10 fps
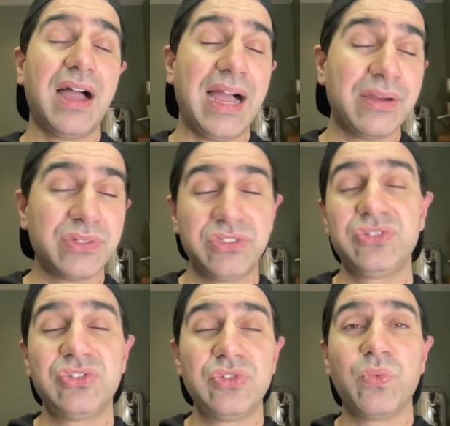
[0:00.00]
I would
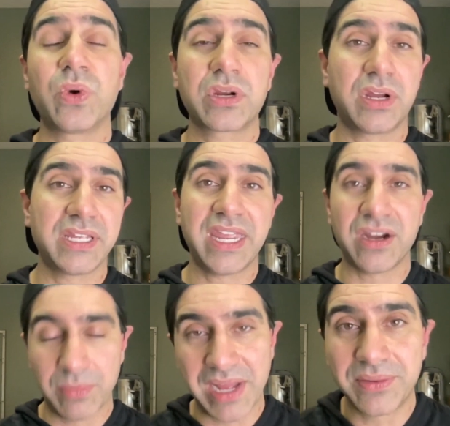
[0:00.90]
work on
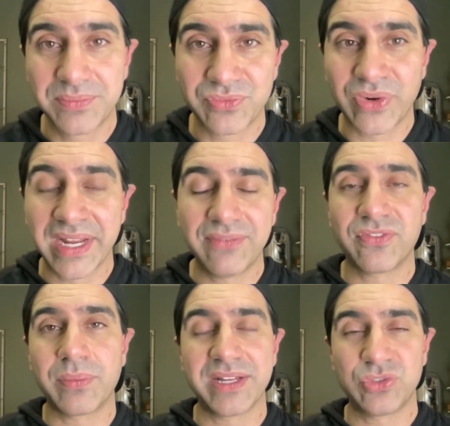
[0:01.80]
caramel, right,
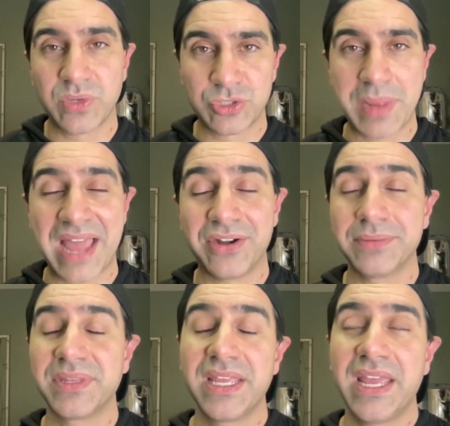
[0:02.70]
for my swish pattern.
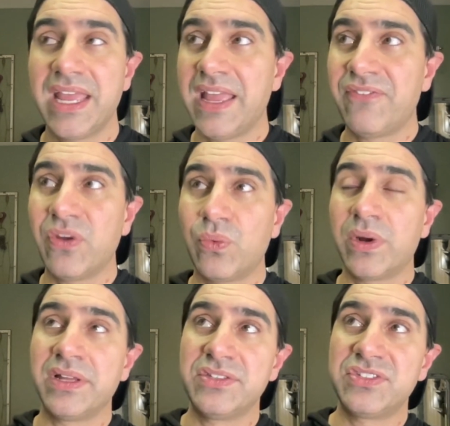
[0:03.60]
If it
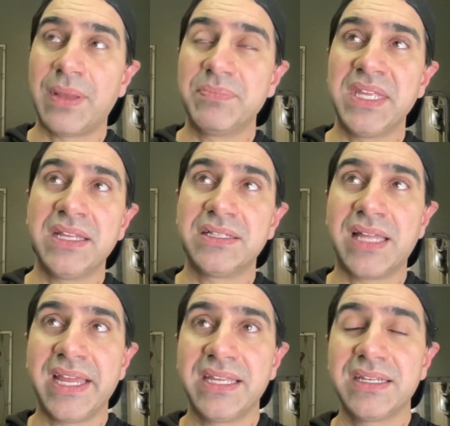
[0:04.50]
was something
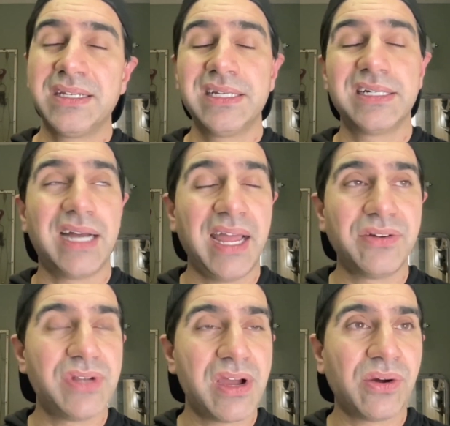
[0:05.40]
like, I
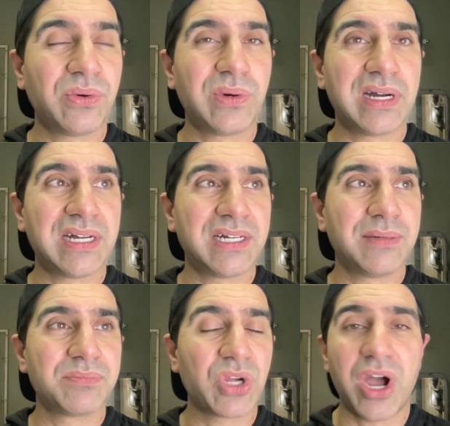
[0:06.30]
don't
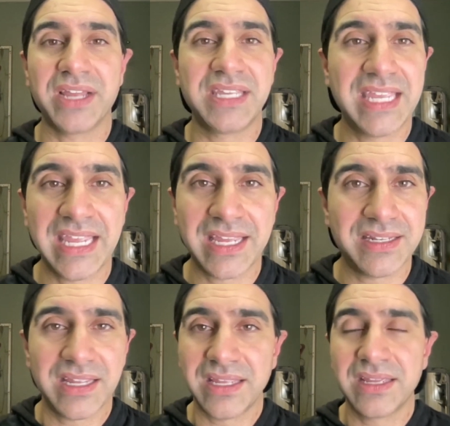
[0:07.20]
know, cotton
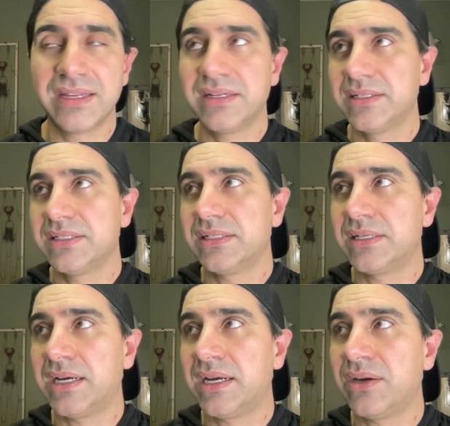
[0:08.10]
candy.
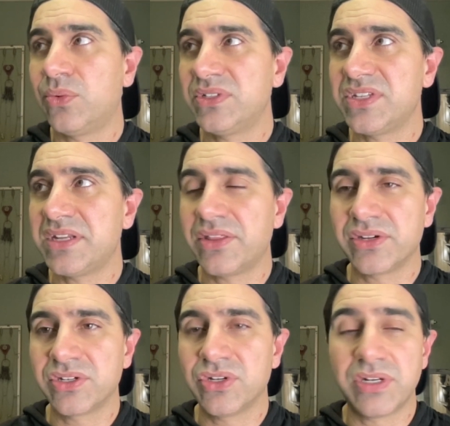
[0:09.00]
What's
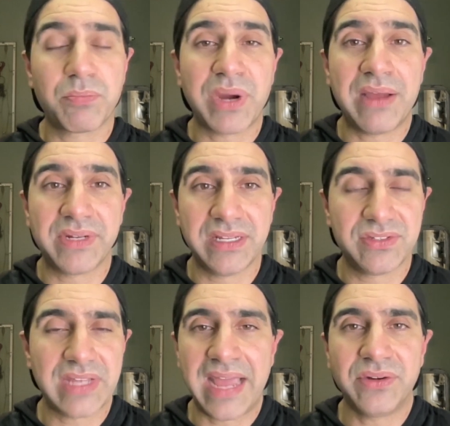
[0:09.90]
another good
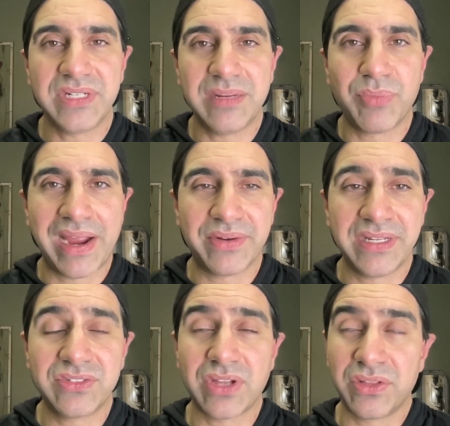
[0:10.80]
brownies? I don't need
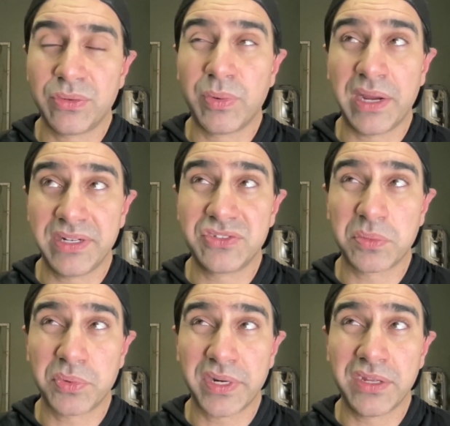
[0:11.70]
brownies, although brownies are
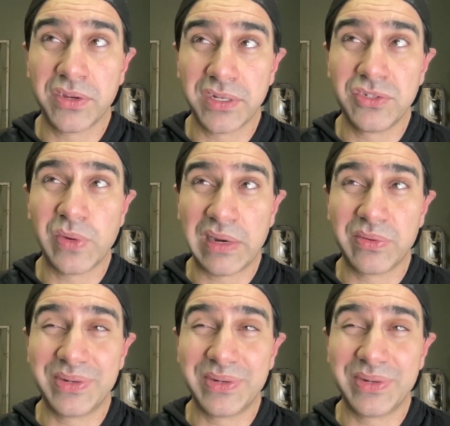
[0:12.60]
pretty good. Do I?